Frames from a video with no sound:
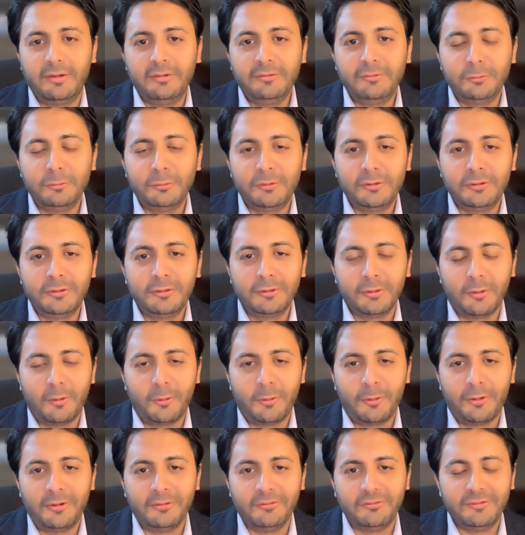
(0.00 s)
Google
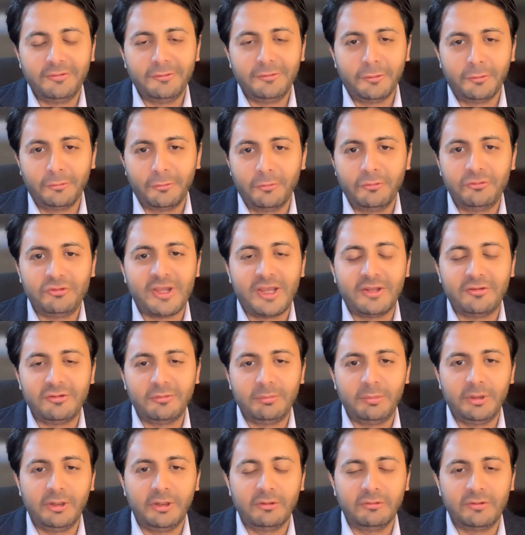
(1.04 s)
or go to
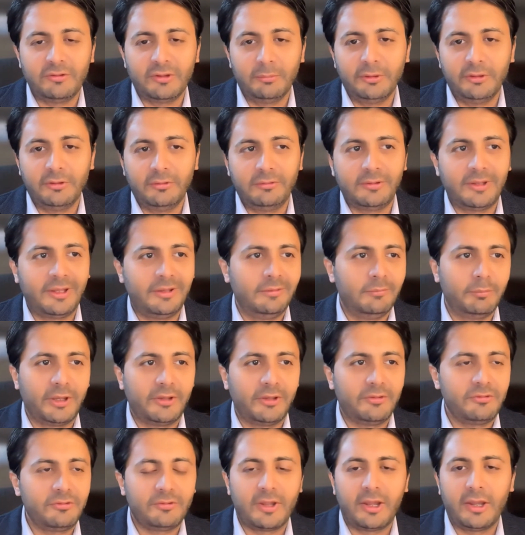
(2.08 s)
ChatGPT and tell me the 10
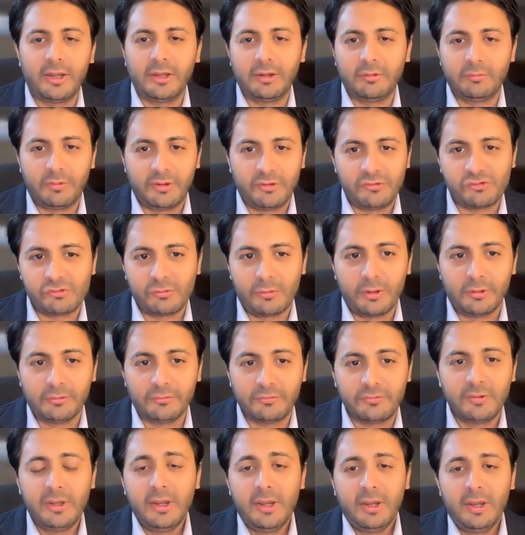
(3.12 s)
best Thai
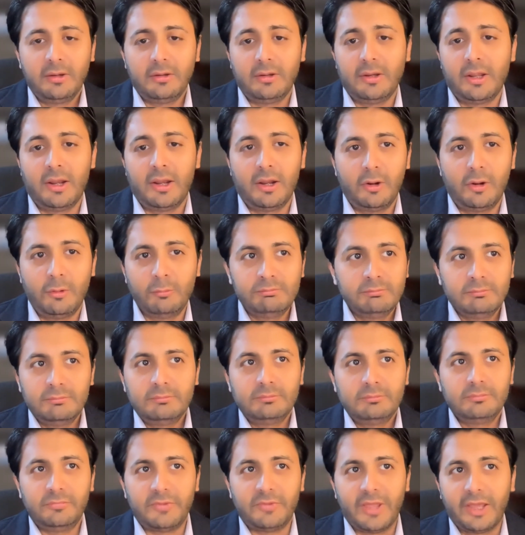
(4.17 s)
restaurants. Now,
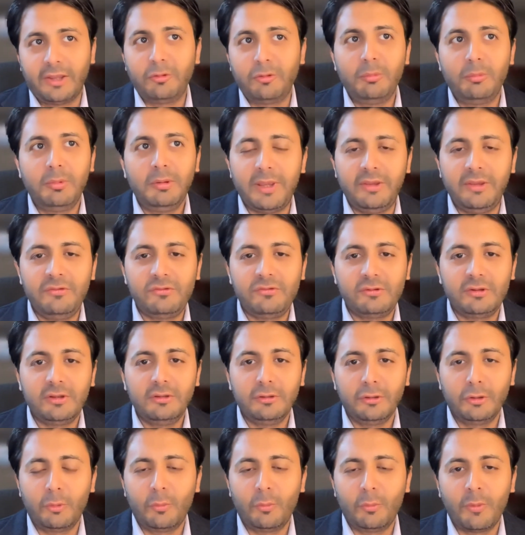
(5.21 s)
that could be based,
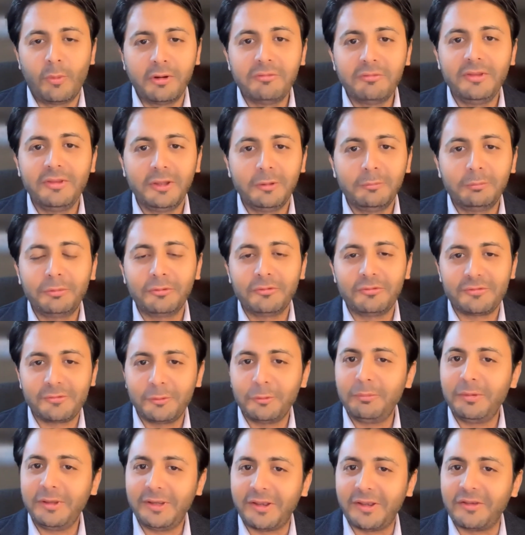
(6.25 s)
one of the inputs
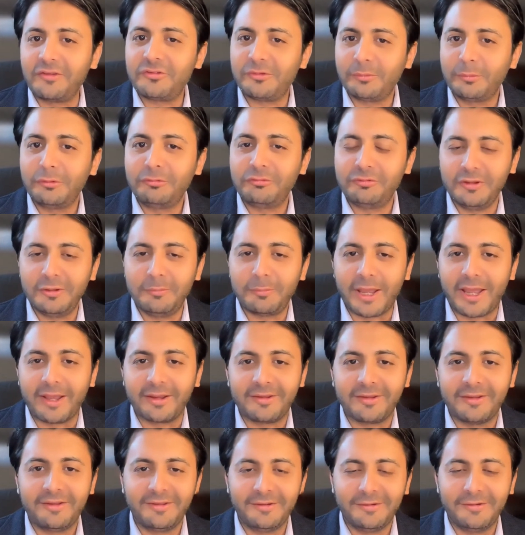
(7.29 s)
could be customer
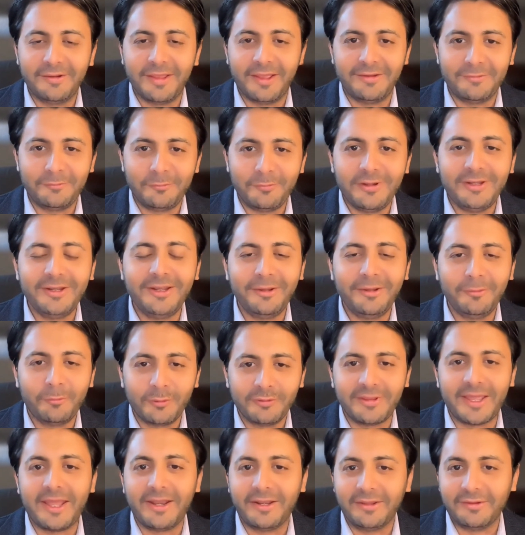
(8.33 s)
feedback and reading
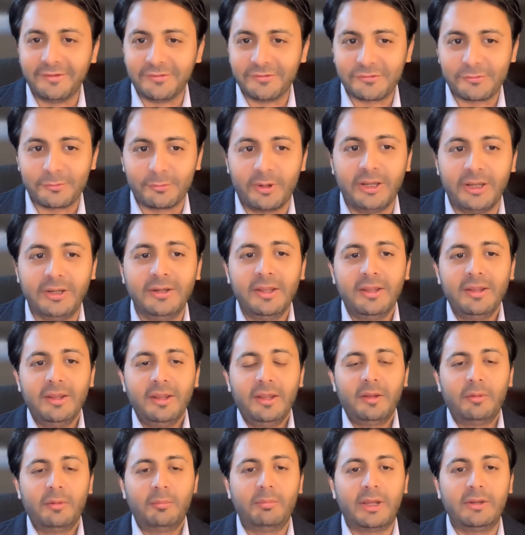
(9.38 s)
what that is, right?
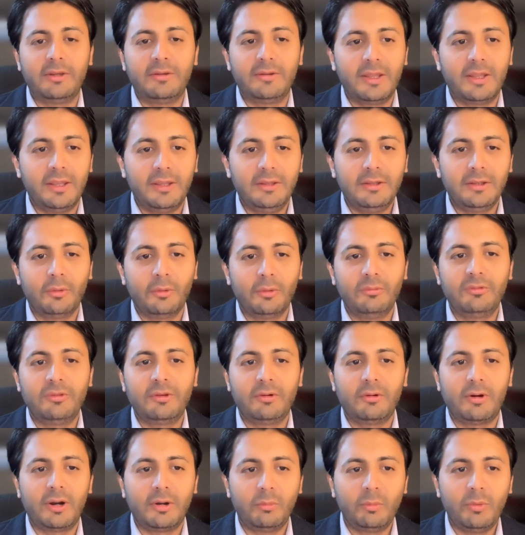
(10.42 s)
But
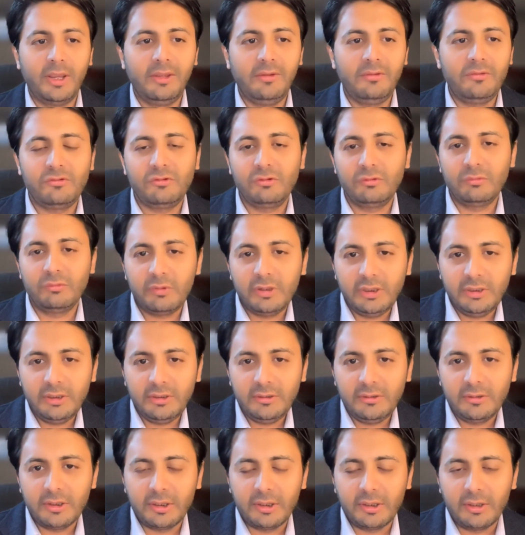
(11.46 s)
there are ways to
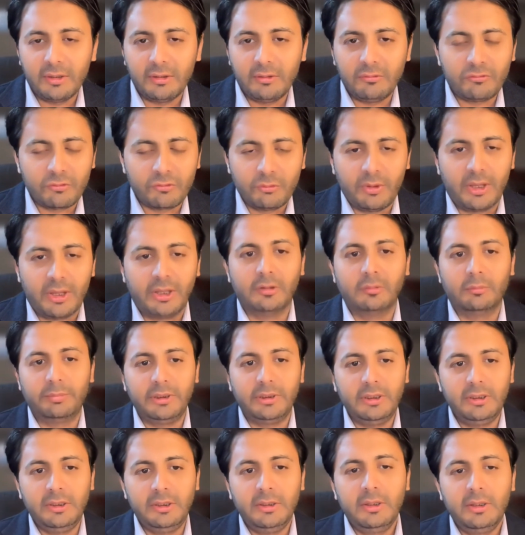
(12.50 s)
read through
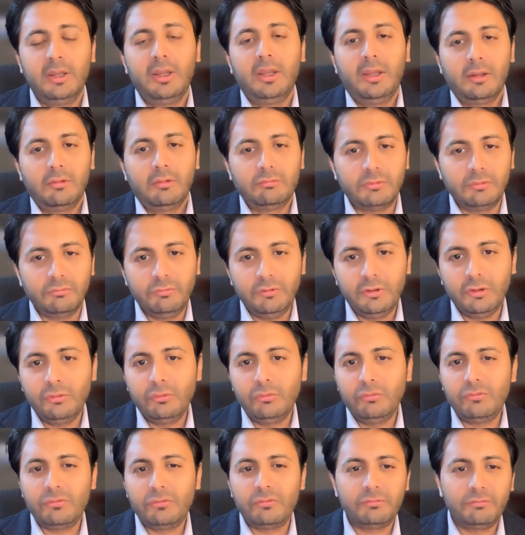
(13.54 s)
NLP
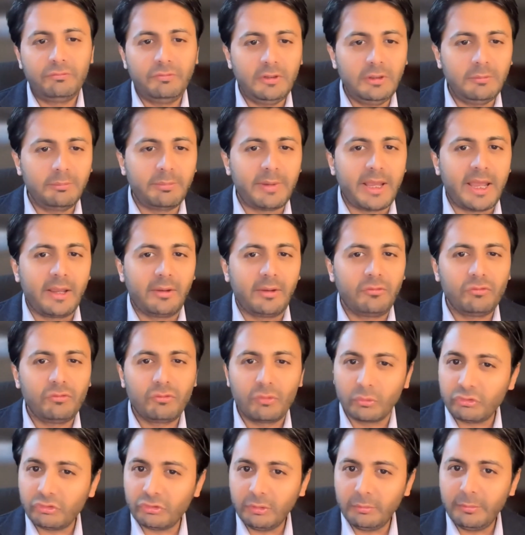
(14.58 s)
reviews, feedback,
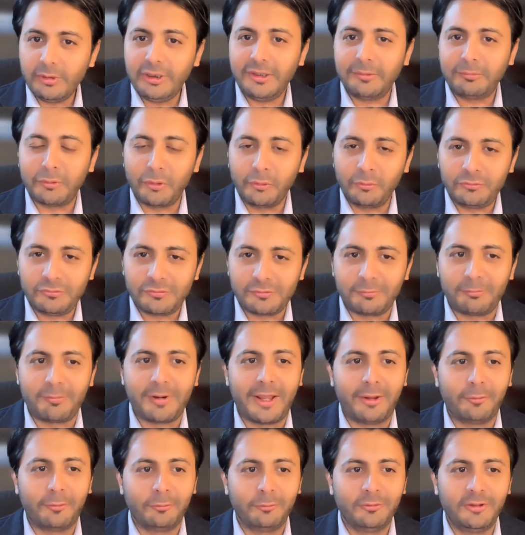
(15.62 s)
social media posts
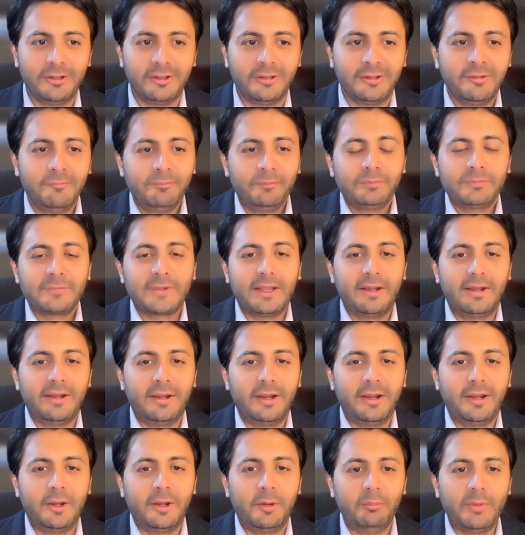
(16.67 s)
around it.
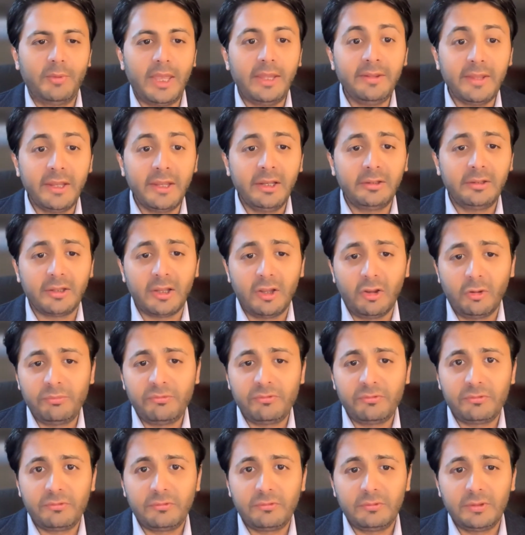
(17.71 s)
And then it
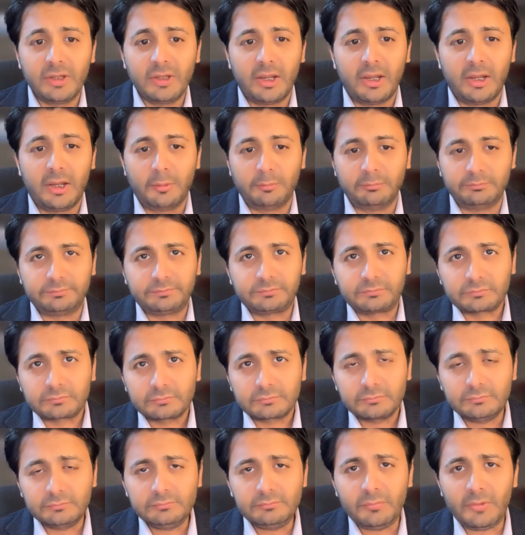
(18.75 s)
helps not
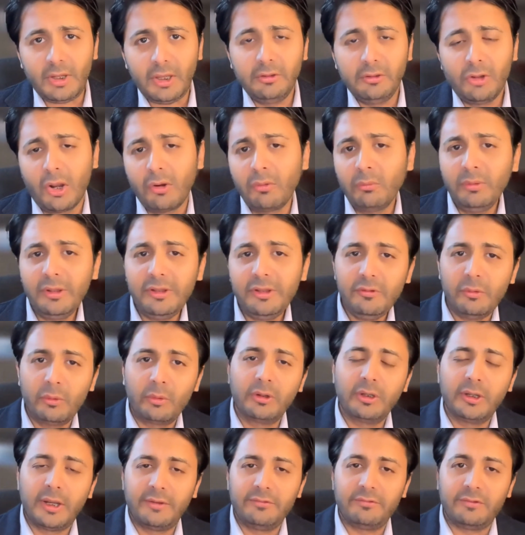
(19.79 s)
only the
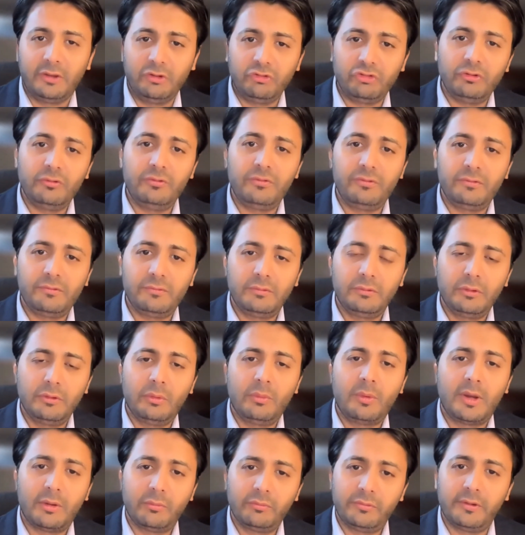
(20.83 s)
organizations
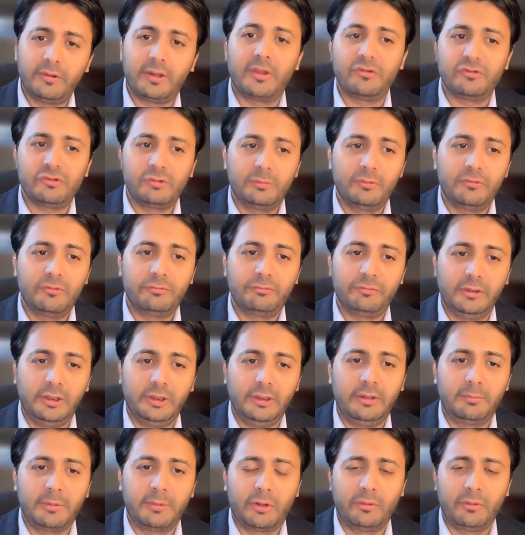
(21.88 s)
know how the customers are
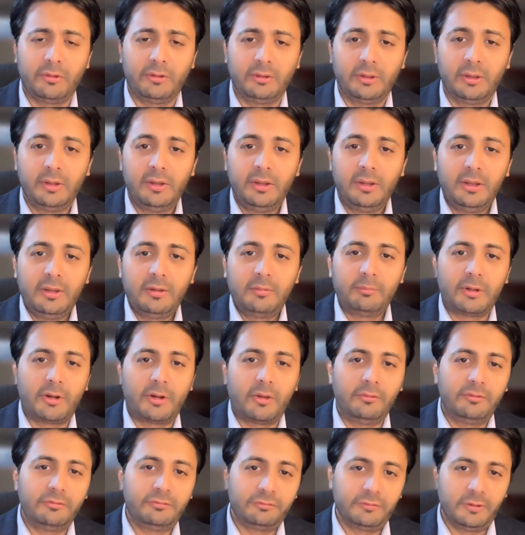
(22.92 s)
feeling about it, but
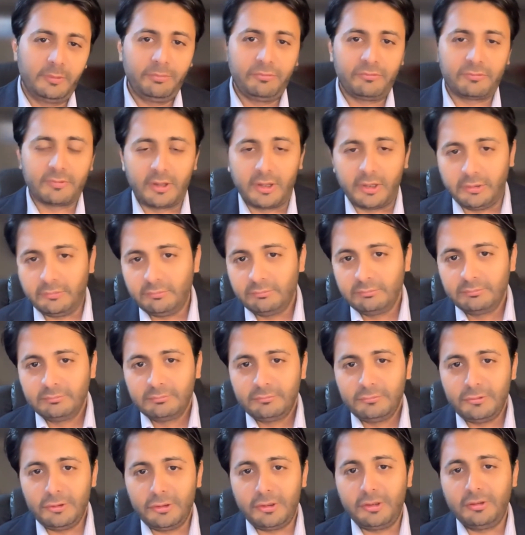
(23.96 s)
on the flip side,
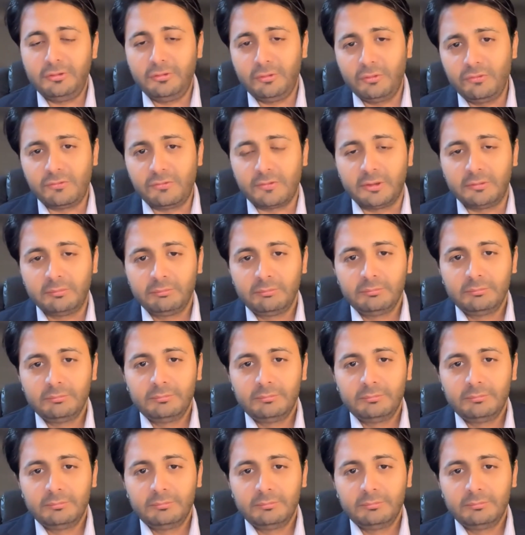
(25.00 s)
you could use it